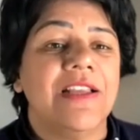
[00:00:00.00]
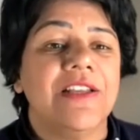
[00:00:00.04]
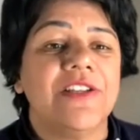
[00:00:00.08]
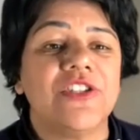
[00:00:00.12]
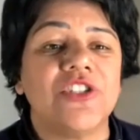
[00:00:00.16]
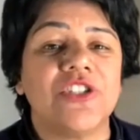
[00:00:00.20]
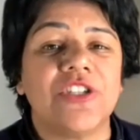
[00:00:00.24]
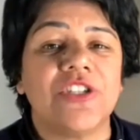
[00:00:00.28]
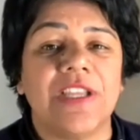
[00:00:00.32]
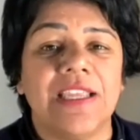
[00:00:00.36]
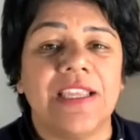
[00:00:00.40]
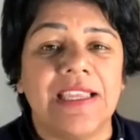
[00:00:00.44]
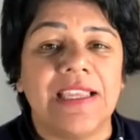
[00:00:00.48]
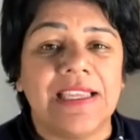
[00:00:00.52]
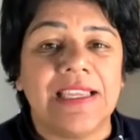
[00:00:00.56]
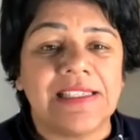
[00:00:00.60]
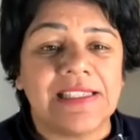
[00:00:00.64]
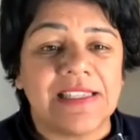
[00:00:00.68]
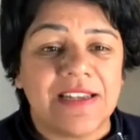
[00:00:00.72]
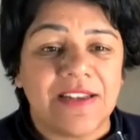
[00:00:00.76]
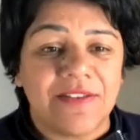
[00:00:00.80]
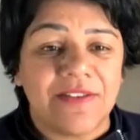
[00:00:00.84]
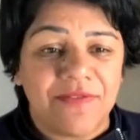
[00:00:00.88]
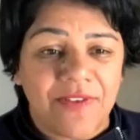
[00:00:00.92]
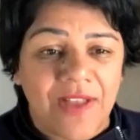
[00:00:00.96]
She is
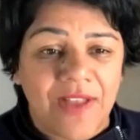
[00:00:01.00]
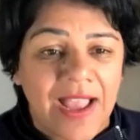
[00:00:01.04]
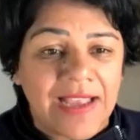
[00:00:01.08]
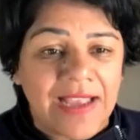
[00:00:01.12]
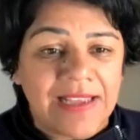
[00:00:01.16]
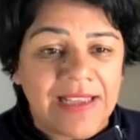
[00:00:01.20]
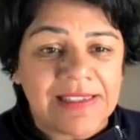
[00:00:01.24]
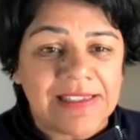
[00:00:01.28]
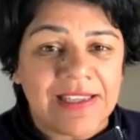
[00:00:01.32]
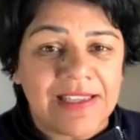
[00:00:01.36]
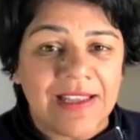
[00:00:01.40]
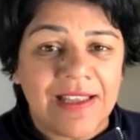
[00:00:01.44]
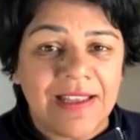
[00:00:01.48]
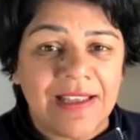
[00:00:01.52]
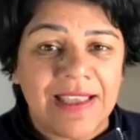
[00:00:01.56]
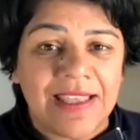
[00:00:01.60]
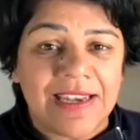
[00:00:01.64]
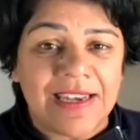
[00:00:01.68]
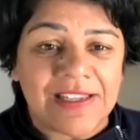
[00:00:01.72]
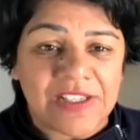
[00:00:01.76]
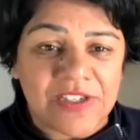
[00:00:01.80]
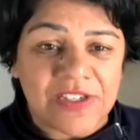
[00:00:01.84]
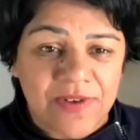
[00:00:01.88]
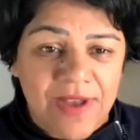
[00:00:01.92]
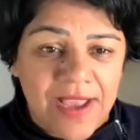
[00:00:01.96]
an advisor and
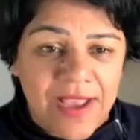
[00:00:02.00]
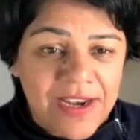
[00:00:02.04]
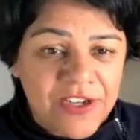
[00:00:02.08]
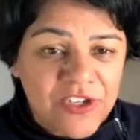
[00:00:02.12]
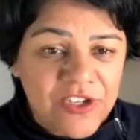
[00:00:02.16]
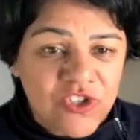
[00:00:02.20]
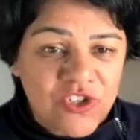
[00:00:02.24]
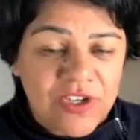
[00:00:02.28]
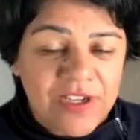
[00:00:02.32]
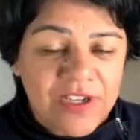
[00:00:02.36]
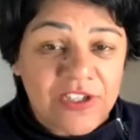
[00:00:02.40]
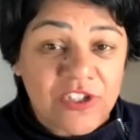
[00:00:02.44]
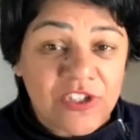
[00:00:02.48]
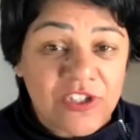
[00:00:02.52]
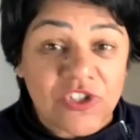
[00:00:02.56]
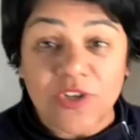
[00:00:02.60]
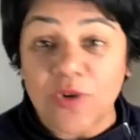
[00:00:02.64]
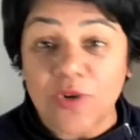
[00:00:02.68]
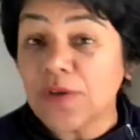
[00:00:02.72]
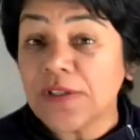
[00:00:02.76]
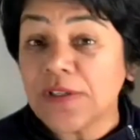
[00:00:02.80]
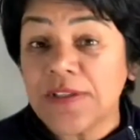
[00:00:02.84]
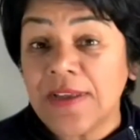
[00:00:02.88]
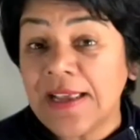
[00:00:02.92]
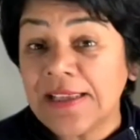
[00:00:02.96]
a strategist. She
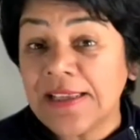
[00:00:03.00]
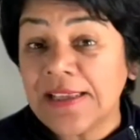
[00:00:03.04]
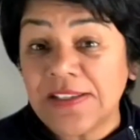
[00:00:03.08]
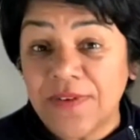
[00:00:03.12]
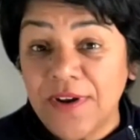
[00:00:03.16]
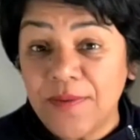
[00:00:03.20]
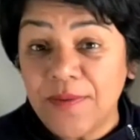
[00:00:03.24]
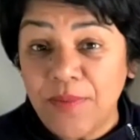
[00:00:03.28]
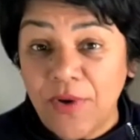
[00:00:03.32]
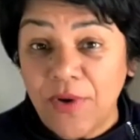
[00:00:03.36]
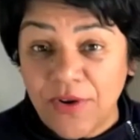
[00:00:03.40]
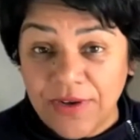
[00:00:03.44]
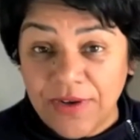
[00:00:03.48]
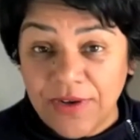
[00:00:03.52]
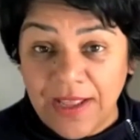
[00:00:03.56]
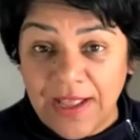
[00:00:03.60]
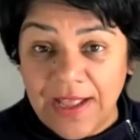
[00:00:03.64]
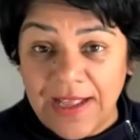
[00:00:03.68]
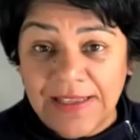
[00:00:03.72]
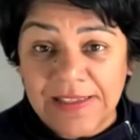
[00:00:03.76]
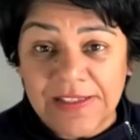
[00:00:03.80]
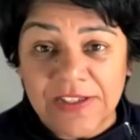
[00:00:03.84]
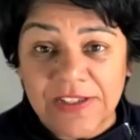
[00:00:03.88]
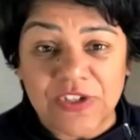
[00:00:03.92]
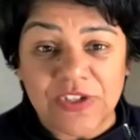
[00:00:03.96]
also has her own
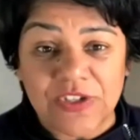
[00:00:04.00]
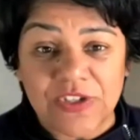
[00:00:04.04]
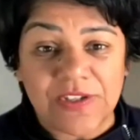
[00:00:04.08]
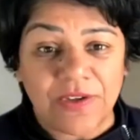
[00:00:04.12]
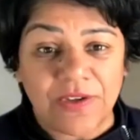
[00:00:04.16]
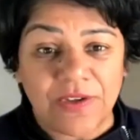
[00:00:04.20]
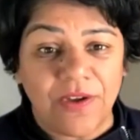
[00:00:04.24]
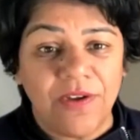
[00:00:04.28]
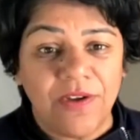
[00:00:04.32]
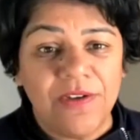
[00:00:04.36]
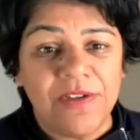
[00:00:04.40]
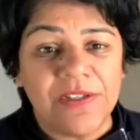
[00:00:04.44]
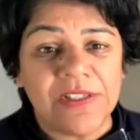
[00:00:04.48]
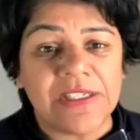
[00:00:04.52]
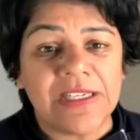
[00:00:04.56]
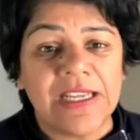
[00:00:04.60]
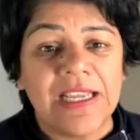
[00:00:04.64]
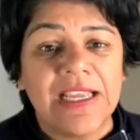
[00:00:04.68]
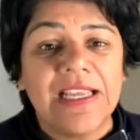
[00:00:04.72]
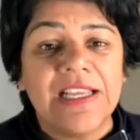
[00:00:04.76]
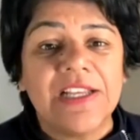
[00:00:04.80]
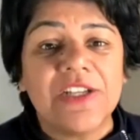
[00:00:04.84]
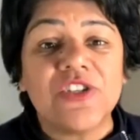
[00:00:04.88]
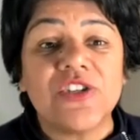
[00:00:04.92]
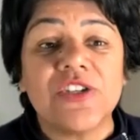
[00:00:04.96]
podcast, so she's a host,
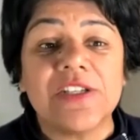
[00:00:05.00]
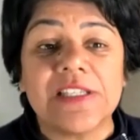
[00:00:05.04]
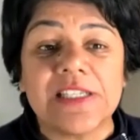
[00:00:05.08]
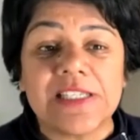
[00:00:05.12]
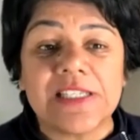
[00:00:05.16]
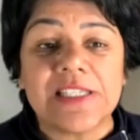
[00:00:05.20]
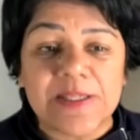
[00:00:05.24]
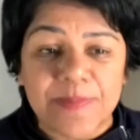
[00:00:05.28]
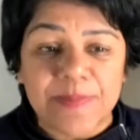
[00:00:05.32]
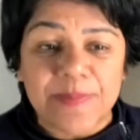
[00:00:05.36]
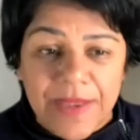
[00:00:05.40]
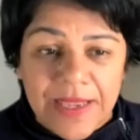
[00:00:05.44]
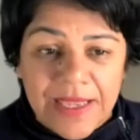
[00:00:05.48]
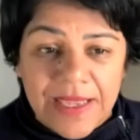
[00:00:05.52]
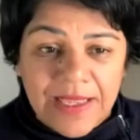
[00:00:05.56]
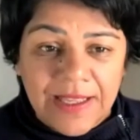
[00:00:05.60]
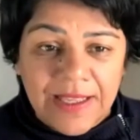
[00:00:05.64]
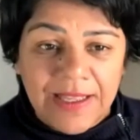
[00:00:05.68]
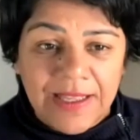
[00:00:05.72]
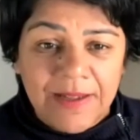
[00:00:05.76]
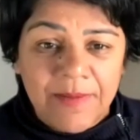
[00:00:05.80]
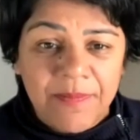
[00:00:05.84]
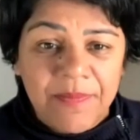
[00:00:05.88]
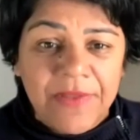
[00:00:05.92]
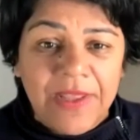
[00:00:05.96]
she's a
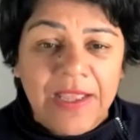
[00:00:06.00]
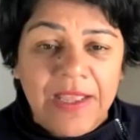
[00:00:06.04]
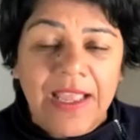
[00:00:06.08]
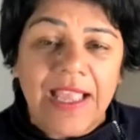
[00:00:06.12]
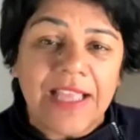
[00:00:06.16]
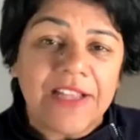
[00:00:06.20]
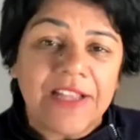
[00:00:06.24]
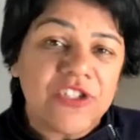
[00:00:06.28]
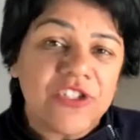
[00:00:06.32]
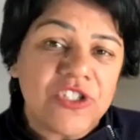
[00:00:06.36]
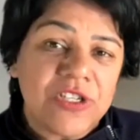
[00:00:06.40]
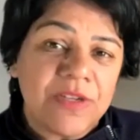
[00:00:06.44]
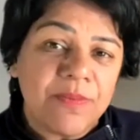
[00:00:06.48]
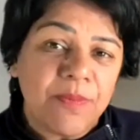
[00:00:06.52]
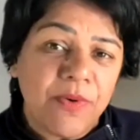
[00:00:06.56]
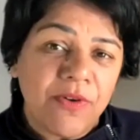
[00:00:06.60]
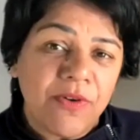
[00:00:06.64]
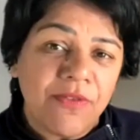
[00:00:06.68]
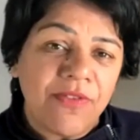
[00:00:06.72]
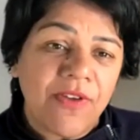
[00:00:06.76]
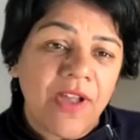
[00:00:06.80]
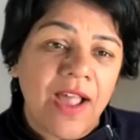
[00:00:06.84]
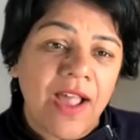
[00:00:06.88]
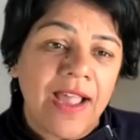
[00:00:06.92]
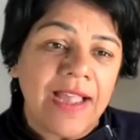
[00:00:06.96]
speaker, and she
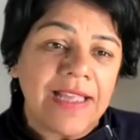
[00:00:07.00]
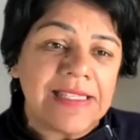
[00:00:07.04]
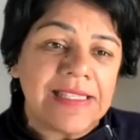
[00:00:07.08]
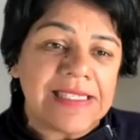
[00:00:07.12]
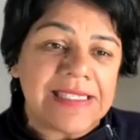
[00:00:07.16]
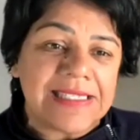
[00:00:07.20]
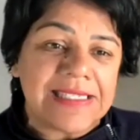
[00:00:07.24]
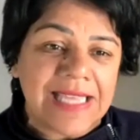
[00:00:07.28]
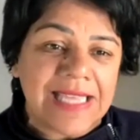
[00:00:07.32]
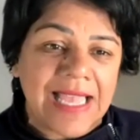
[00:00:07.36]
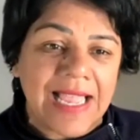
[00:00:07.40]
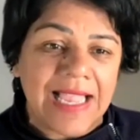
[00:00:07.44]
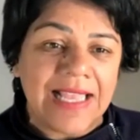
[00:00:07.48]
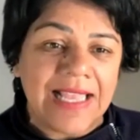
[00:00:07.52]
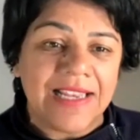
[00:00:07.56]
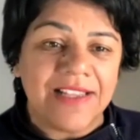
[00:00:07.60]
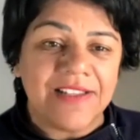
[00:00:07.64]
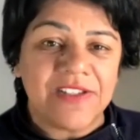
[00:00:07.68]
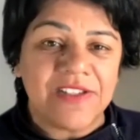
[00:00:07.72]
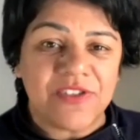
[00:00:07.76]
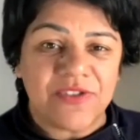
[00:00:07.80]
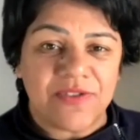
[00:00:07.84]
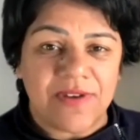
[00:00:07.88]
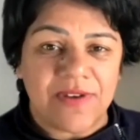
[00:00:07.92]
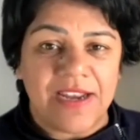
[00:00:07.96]
provides tailored
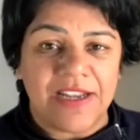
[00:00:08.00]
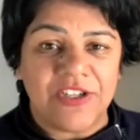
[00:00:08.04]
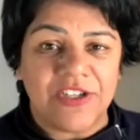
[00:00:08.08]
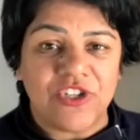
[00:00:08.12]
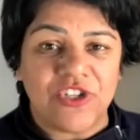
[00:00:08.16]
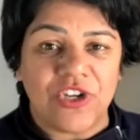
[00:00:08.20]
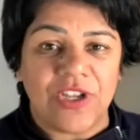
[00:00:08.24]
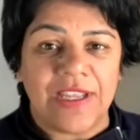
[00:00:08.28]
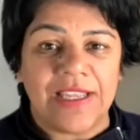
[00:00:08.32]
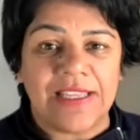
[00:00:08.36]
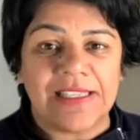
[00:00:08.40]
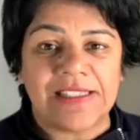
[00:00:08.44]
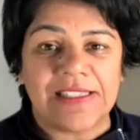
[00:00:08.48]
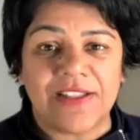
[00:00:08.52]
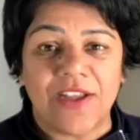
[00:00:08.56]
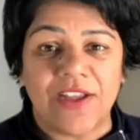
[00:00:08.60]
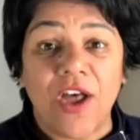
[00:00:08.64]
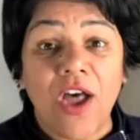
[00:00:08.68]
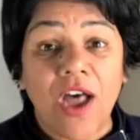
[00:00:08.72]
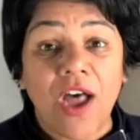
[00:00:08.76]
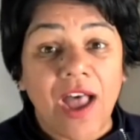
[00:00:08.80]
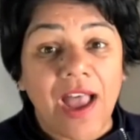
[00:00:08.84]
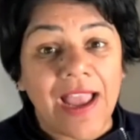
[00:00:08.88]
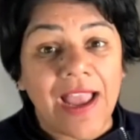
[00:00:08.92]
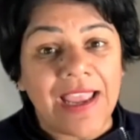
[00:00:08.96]
strategies, the
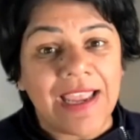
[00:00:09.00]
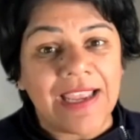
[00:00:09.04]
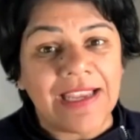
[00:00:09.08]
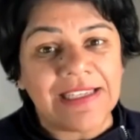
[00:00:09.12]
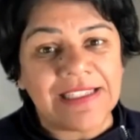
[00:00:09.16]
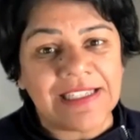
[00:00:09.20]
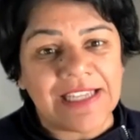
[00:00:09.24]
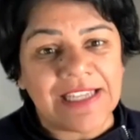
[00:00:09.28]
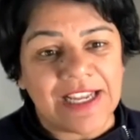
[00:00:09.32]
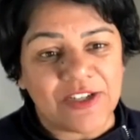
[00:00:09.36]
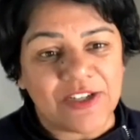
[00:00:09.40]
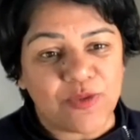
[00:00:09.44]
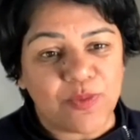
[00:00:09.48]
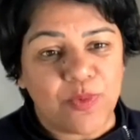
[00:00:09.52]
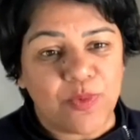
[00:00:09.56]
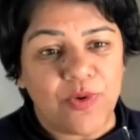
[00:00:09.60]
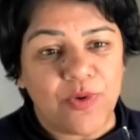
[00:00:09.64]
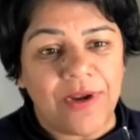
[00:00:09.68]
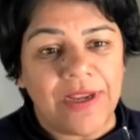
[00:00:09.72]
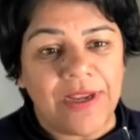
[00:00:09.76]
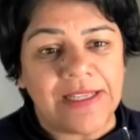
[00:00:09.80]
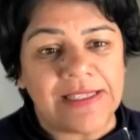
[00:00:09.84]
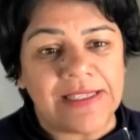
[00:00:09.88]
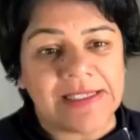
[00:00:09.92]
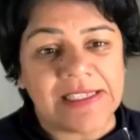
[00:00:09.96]
high-end touch
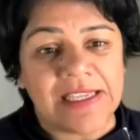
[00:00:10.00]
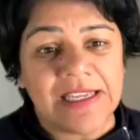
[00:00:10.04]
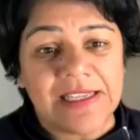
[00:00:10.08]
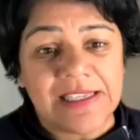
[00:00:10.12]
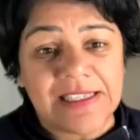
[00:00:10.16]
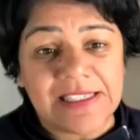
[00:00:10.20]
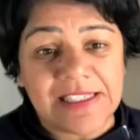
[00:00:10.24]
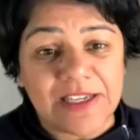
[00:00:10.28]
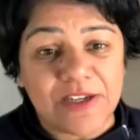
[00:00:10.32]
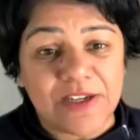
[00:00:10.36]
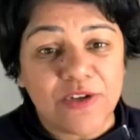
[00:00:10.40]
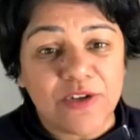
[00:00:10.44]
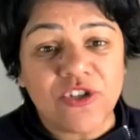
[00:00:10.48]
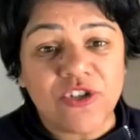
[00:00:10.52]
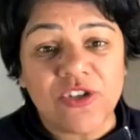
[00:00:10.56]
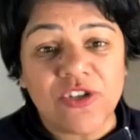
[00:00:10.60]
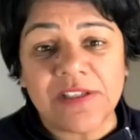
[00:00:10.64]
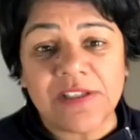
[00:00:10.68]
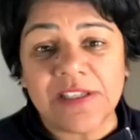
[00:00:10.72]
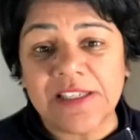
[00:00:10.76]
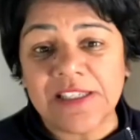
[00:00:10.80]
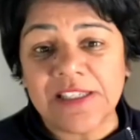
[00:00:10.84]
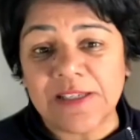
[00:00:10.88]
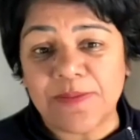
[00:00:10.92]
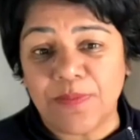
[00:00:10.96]
points, solutions,
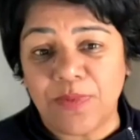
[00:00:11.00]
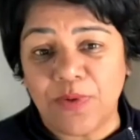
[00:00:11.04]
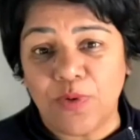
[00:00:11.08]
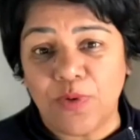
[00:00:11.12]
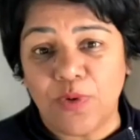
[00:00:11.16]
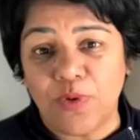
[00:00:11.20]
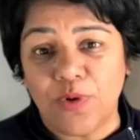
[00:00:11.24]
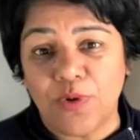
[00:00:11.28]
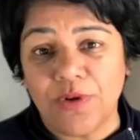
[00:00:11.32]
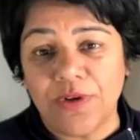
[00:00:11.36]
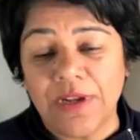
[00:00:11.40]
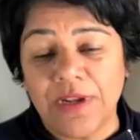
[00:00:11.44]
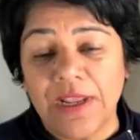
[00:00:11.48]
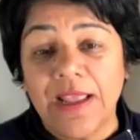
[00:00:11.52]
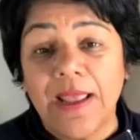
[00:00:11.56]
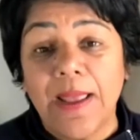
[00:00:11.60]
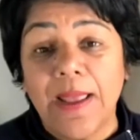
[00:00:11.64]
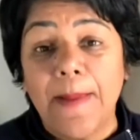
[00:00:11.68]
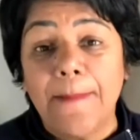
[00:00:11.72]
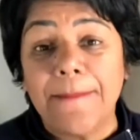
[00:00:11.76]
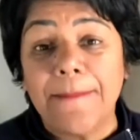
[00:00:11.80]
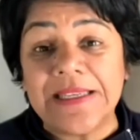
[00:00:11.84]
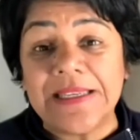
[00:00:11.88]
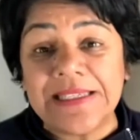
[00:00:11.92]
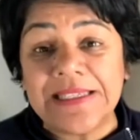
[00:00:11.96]
and support,
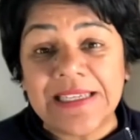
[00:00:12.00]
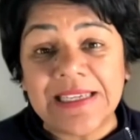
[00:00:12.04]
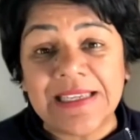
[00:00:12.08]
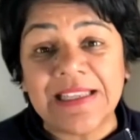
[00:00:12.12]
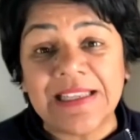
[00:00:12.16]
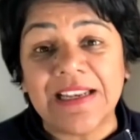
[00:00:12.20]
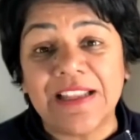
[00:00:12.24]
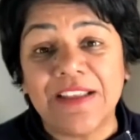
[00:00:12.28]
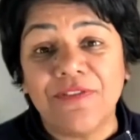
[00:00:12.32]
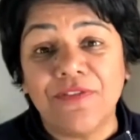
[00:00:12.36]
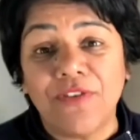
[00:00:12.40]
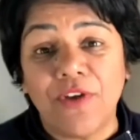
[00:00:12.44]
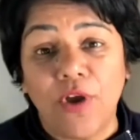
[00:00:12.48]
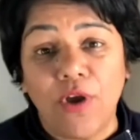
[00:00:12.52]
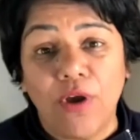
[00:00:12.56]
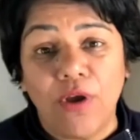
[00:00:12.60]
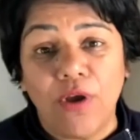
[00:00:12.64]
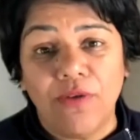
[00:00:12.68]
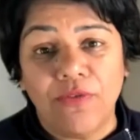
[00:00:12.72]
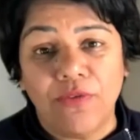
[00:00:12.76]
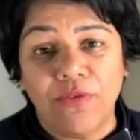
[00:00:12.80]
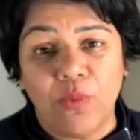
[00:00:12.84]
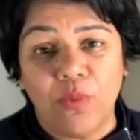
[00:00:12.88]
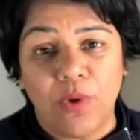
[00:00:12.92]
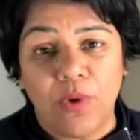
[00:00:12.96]
particularly for
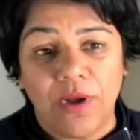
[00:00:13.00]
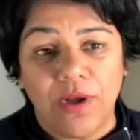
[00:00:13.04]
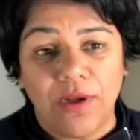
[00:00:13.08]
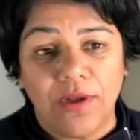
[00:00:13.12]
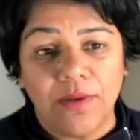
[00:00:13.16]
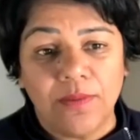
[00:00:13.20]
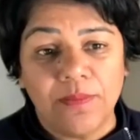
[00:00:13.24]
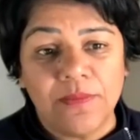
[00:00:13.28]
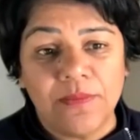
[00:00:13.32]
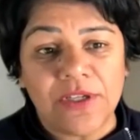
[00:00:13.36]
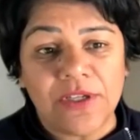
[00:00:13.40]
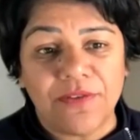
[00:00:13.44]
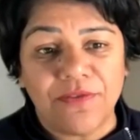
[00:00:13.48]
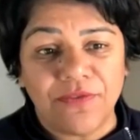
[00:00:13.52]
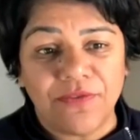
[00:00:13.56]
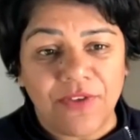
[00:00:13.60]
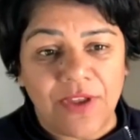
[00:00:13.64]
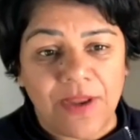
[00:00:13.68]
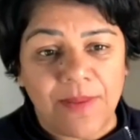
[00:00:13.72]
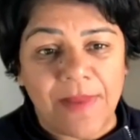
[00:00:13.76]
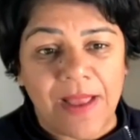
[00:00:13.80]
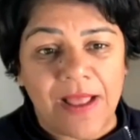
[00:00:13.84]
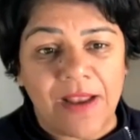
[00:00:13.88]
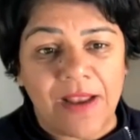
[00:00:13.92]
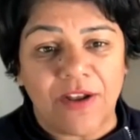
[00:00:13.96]
overwhelmed
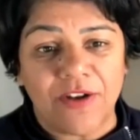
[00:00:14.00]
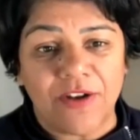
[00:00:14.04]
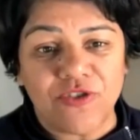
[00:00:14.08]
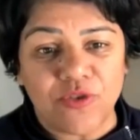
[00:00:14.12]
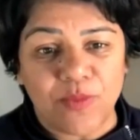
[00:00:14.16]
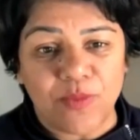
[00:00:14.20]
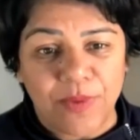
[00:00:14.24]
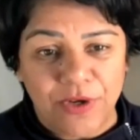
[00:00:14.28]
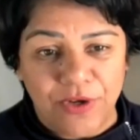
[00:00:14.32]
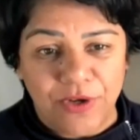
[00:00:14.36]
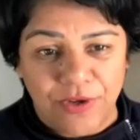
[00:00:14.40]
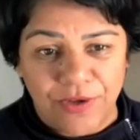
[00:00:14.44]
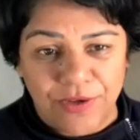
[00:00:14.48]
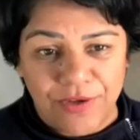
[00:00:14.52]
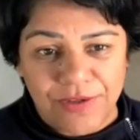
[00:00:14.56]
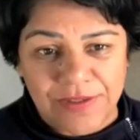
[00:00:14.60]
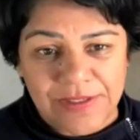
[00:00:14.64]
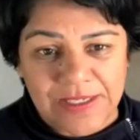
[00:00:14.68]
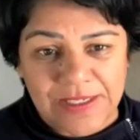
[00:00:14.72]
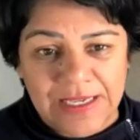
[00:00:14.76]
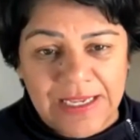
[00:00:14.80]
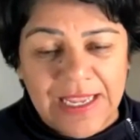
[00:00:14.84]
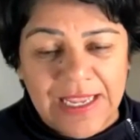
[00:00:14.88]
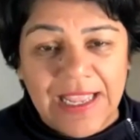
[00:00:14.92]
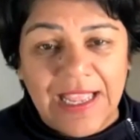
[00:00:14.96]
female
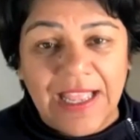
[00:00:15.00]
entrepreneurs.